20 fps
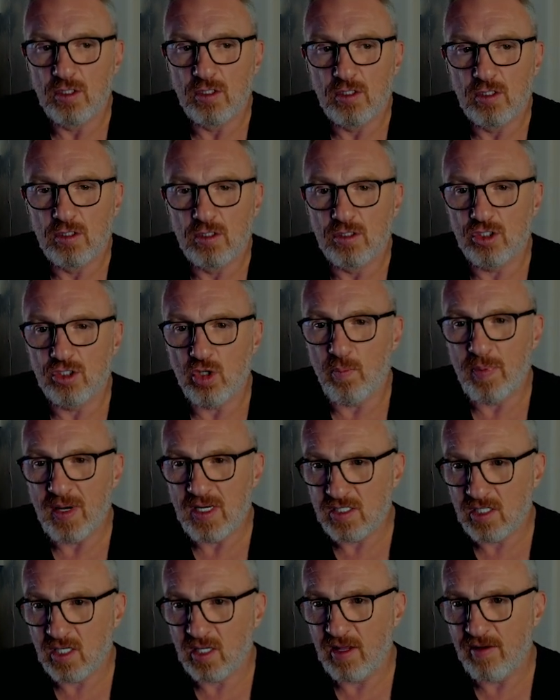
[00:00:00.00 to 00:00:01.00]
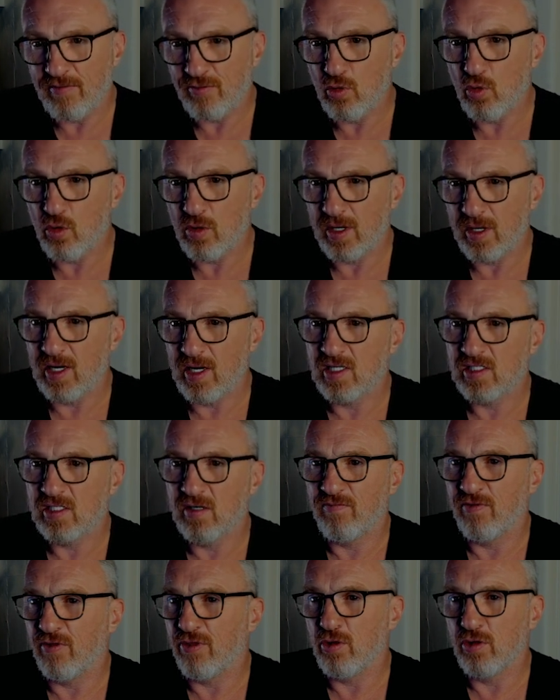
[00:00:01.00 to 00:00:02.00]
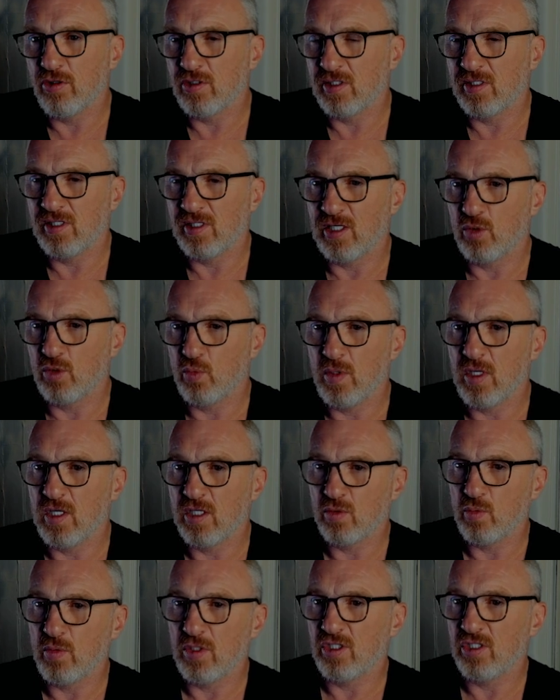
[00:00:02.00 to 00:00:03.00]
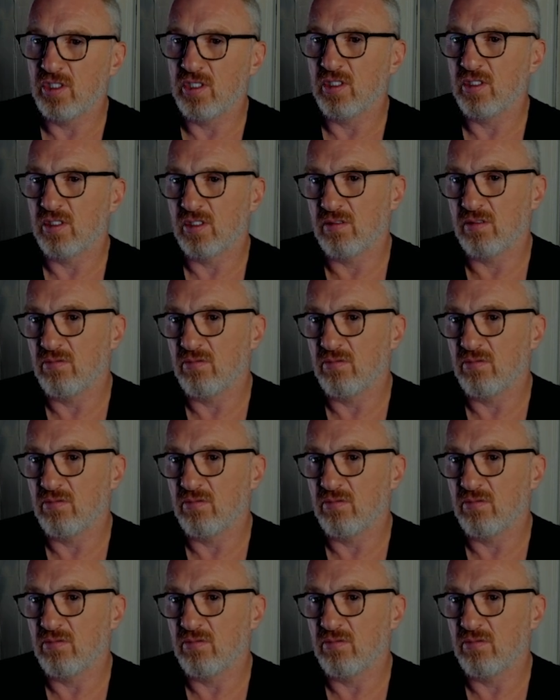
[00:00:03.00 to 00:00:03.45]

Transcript: So basically, if you're connected for 36 weeks, which is,